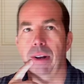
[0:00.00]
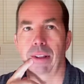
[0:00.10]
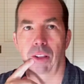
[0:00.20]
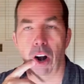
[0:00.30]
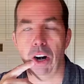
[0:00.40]

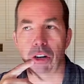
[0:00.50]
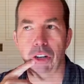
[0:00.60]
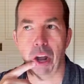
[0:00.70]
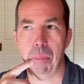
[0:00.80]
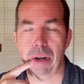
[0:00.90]
Large
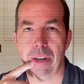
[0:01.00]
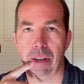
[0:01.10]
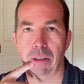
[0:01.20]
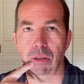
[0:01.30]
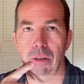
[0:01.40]

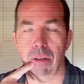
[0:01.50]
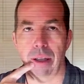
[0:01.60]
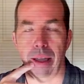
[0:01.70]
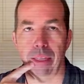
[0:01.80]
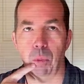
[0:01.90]
companies
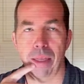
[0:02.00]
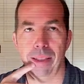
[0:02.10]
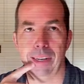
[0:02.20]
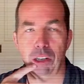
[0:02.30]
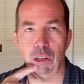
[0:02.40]
and the way
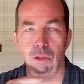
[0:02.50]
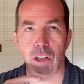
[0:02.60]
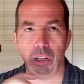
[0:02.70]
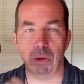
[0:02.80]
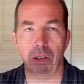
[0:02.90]
that they're
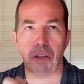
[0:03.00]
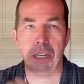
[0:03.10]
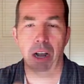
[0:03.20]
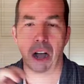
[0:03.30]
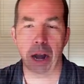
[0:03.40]
using USD
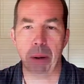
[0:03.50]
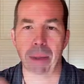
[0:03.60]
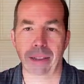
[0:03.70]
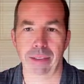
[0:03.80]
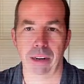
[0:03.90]
to
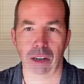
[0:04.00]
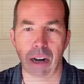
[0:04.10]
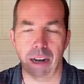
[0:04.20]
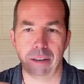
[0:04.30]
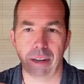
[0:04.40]
automate their
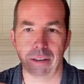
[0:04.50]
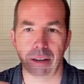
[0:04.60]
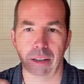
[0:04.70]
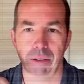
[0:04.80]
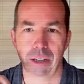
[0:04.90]
content
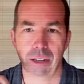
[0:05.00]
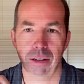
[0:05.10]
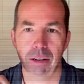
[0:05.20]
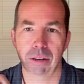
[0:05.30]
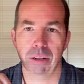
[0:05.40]
delivery
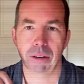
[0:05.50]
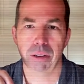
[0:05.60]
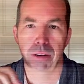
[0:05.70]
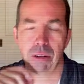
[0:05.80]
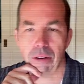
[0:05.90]

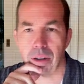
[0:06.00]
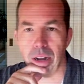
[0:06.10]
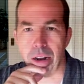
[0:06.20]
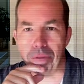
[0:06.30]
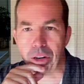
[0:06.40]

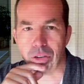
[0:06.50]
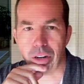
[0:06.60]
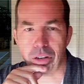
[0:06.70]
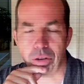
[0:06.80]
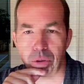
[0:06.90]
uh,
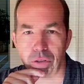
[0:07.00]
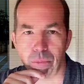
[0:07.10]
infrastructure was